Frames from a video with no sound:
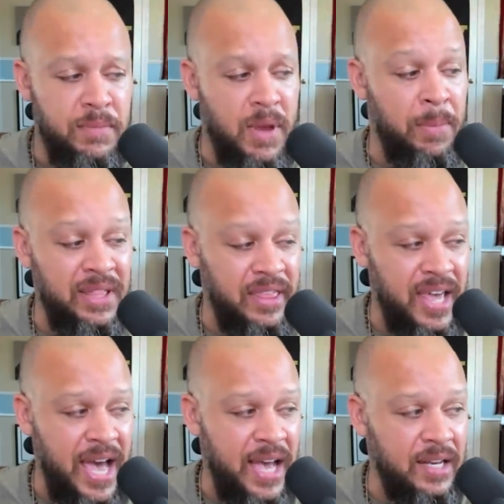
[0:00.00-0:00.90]
But
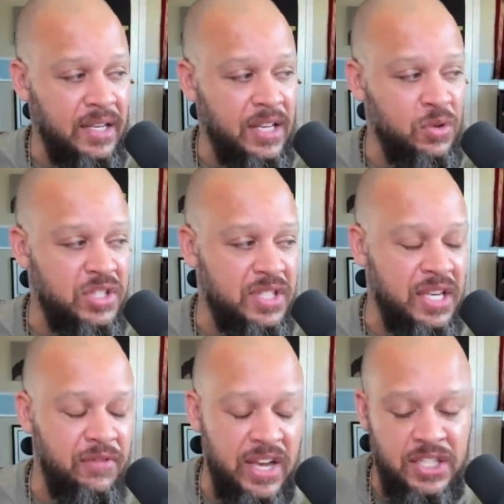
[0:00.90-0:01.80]
then he was just
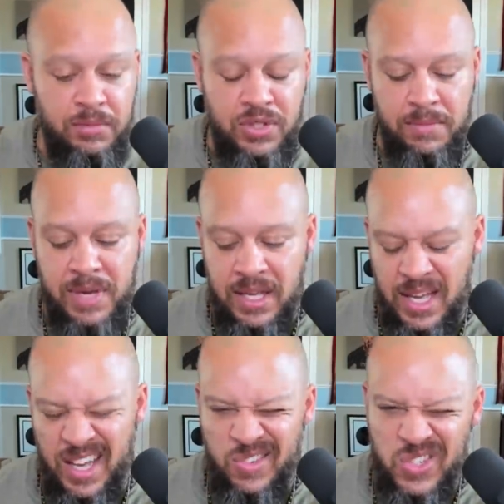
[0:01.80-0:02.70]
eating vegetables and meat,
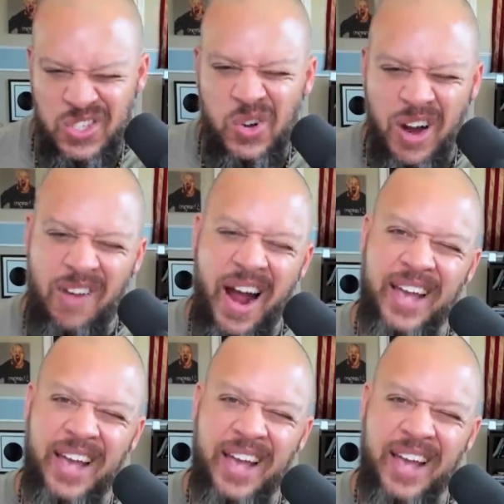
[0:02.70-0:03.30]
and he was doing all right.